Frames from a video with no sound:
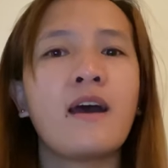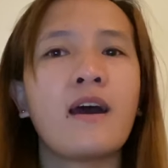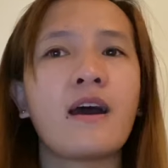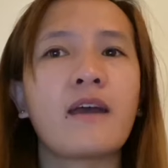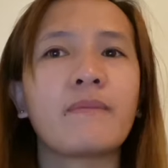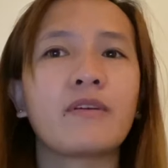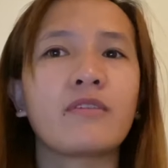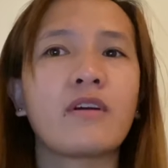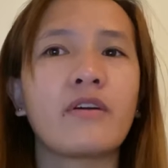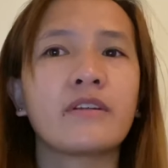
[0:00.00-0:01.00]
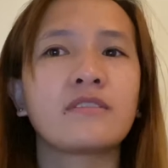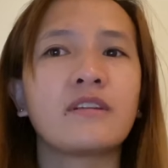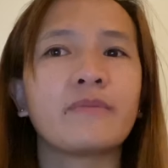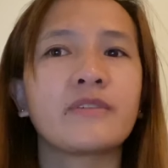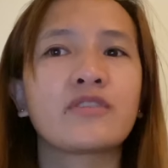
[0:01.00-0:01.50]
I am now going to
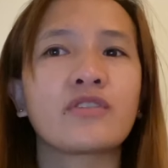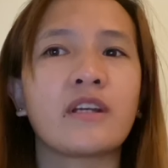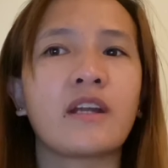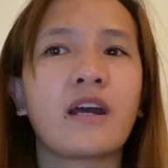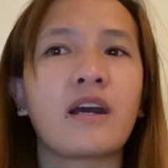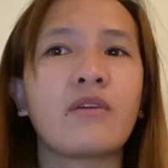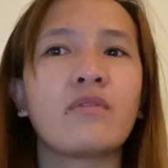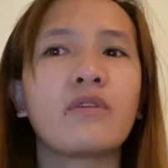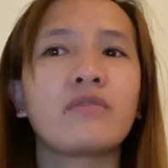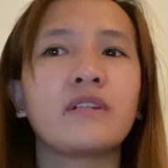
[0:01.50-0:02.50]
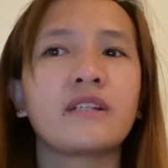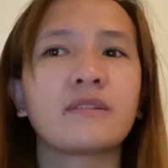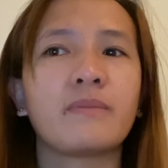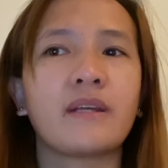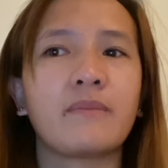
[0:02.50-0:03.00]
demonstrate how I would
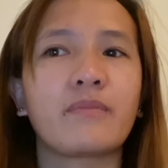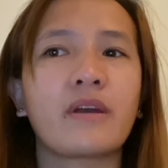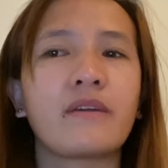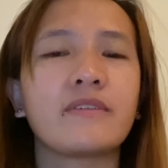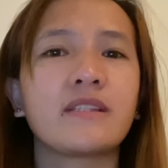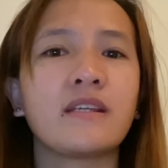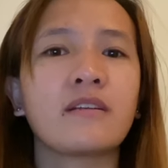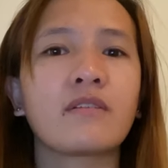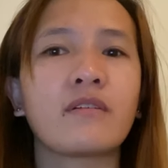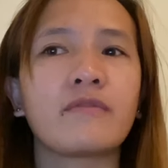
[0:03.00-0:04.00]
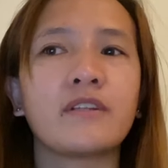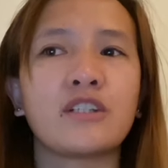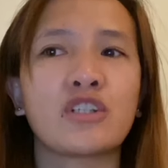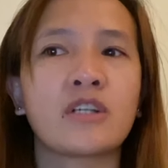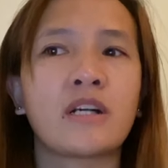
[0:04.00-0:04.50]
explain privacy and
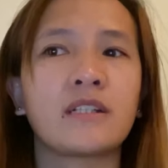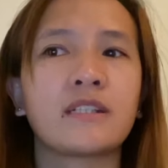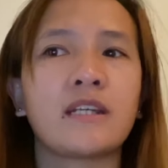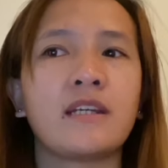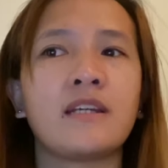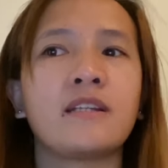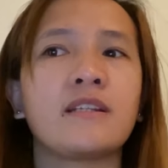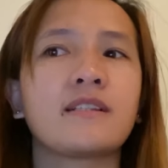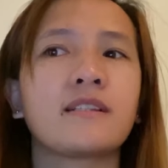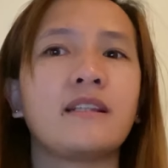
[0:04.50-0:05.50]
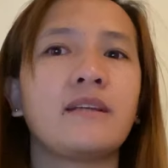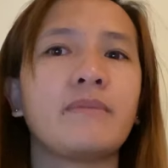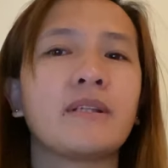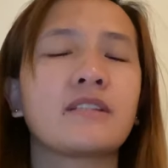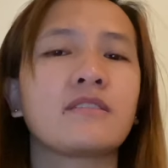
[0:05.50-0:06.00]
confidentiality and its
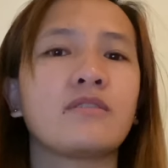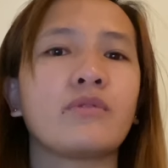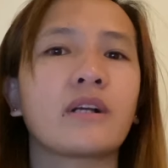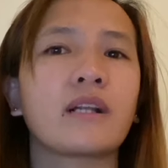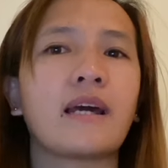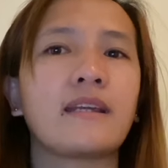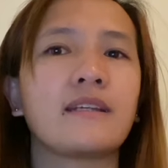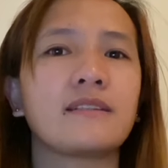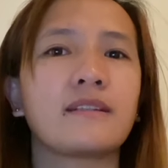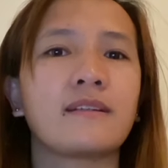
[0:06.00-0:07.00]
limits to a client.